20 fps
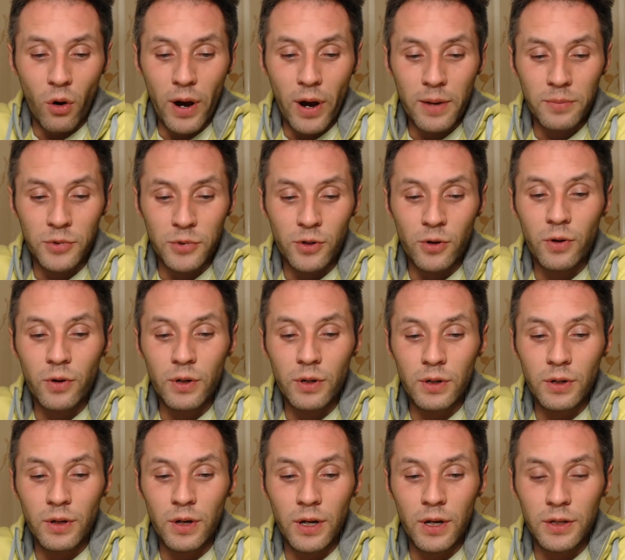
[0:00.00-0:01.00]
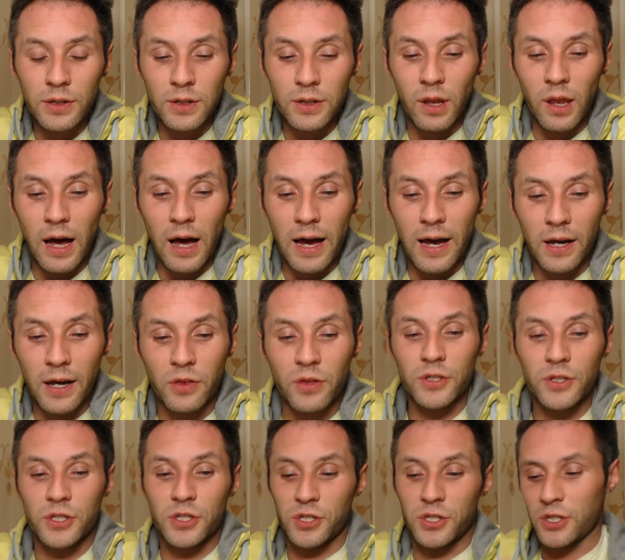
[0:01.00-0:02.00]
So I'm doing it
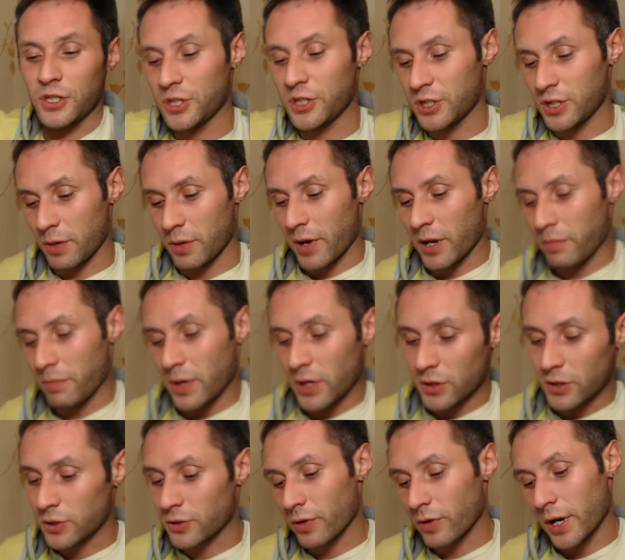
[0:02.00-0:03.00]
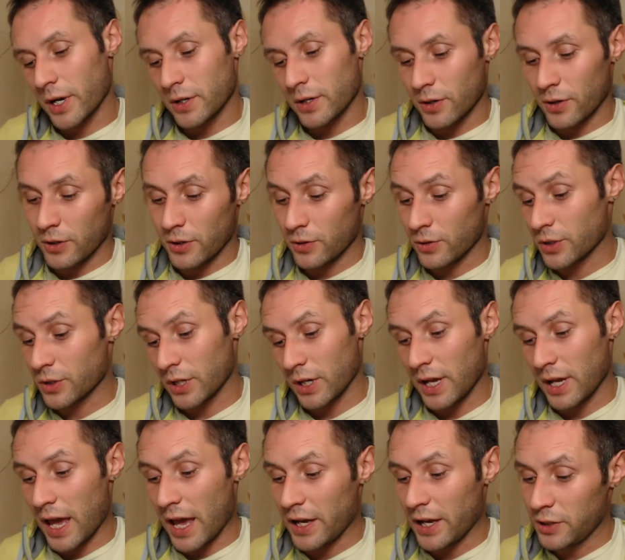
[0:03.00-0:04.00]
like the system administrator,
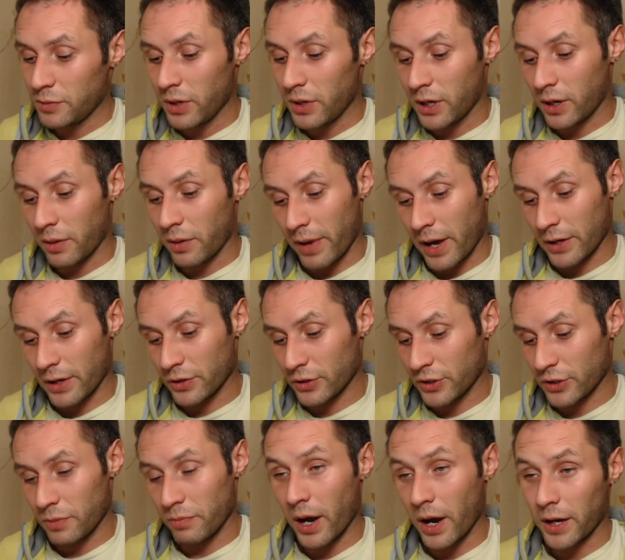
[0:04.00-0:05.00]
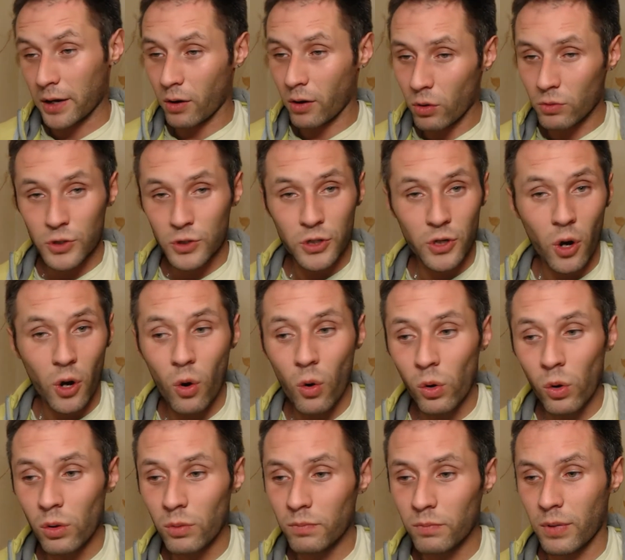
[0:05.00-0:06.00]
using A D B commands in my
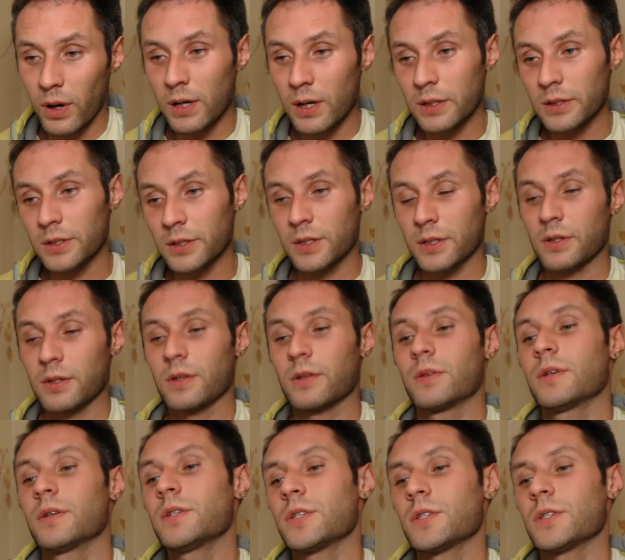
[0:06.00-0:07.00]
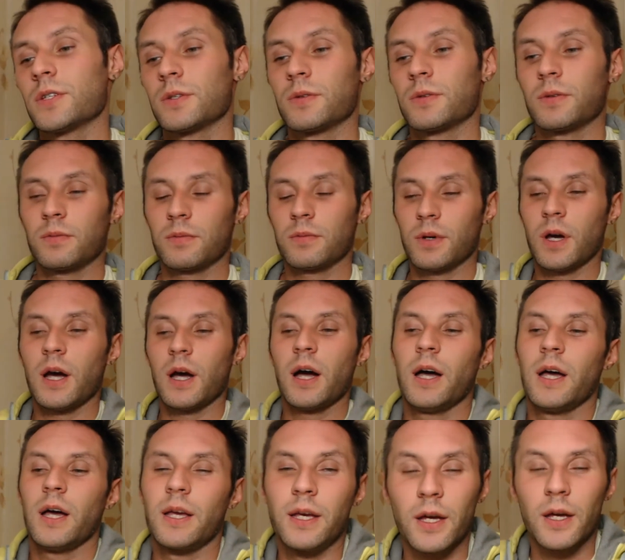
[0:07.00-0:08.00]
console, but uh, this,
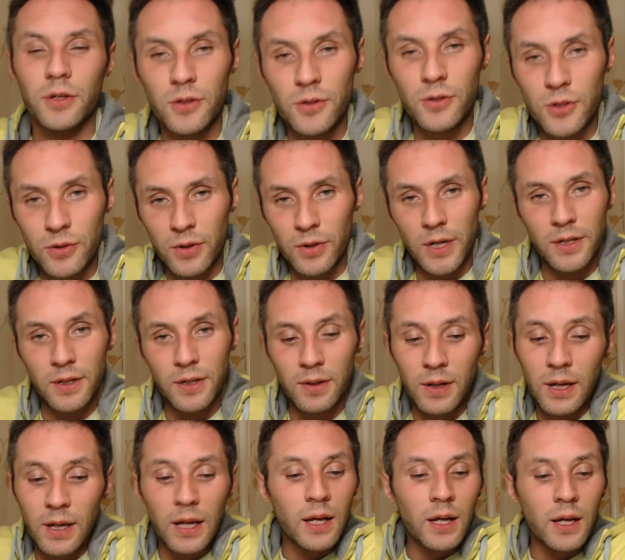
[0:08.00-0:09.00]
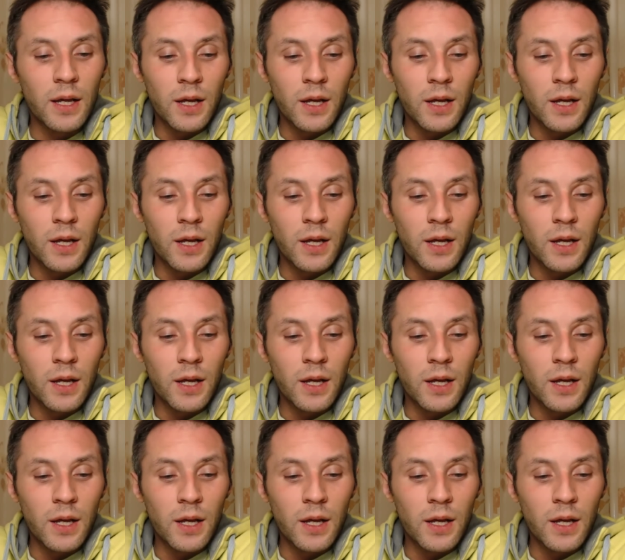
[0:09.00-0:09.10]
uh, I got used to it.